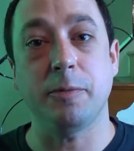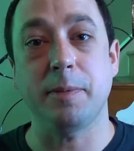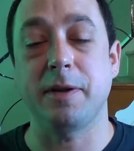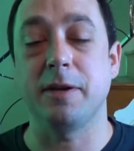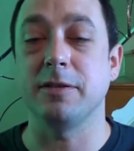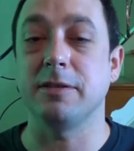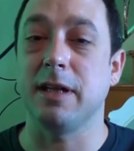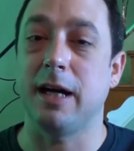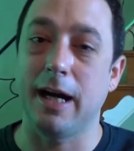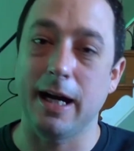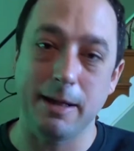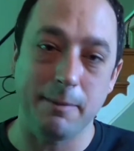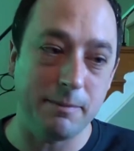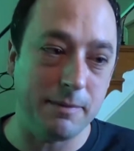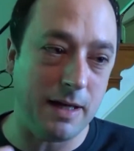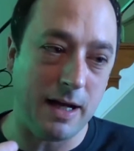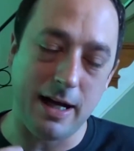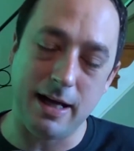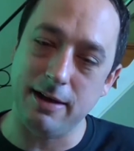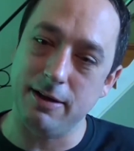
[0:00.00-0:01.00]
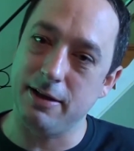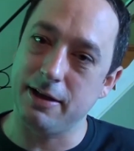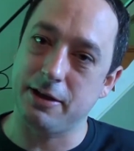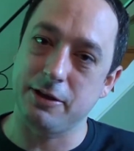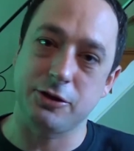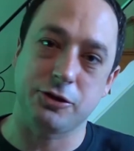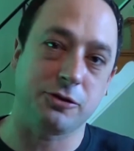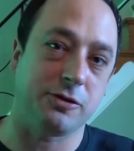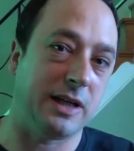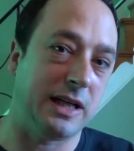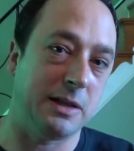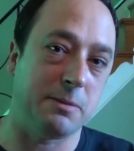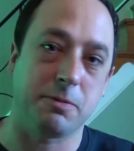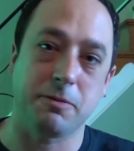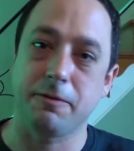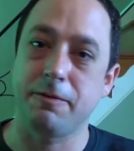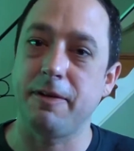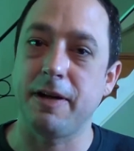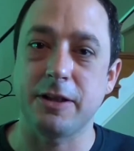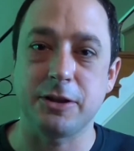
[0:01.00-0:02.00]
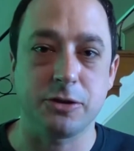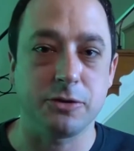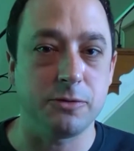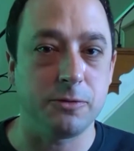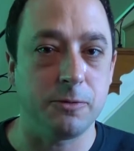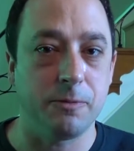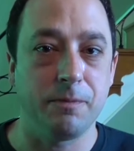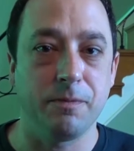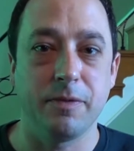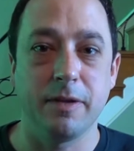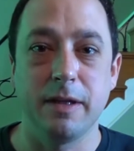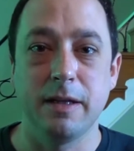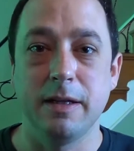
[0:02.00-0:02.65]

because I am not like a trained professional.